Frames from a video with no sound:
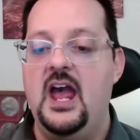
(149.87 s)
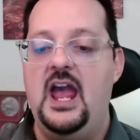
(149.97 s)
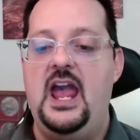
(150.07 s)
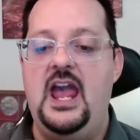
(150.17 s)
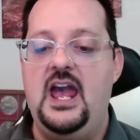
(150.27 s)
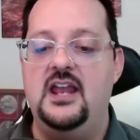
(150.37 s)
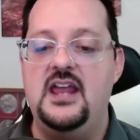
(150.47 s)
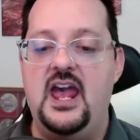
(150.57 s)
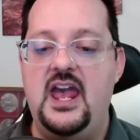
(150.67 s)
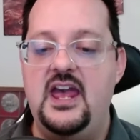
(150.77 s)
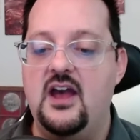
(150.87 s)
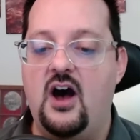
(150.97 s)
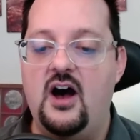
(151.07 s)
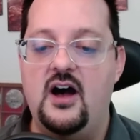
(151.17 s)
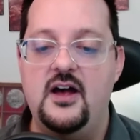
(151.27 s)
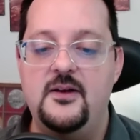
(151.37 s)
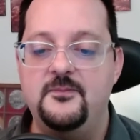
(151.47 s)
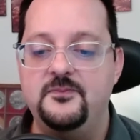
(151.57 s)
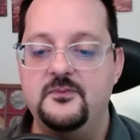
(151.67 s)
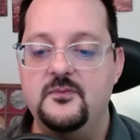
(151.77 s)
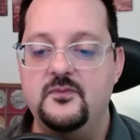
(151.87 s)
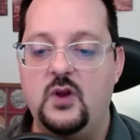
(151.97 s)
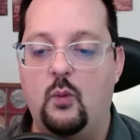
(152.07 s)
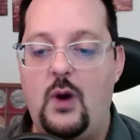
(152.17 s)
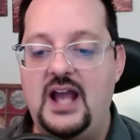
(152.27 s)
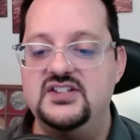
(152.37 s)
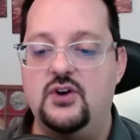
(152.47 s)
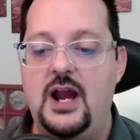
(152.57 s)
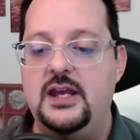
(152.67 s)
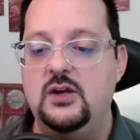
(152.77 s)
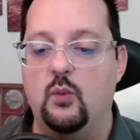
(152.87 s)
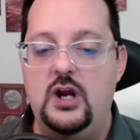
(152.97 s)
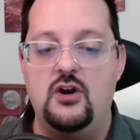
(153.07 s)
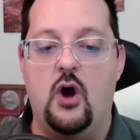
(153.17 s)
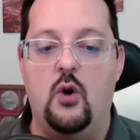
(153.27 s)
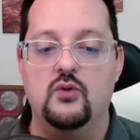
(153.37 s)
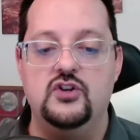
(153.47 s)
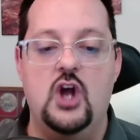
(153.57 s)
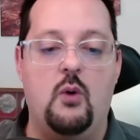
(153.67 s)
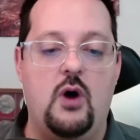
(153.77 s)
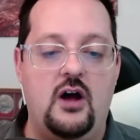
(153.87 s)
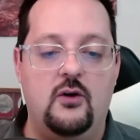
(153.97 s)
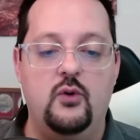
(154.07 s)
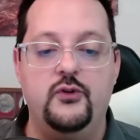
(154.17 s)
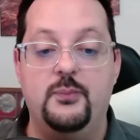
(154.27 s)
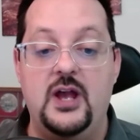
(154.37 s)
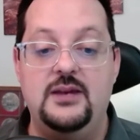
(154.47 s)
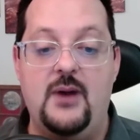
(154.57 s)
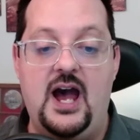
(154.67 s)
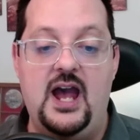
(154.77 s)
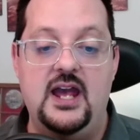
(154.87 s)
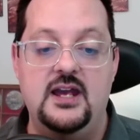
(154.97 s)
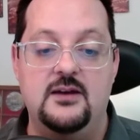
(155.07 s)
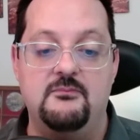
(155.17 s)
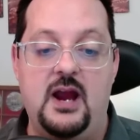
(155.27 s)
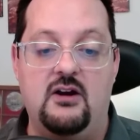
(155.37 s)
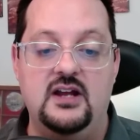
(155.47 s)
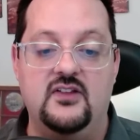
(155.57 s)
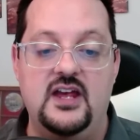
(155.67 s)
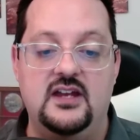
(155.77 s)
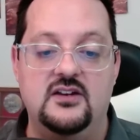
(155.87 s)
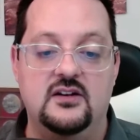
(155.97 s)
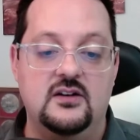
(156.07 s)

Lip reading: and a wisecracking weirdo Noah, who's played by Mary Lynn.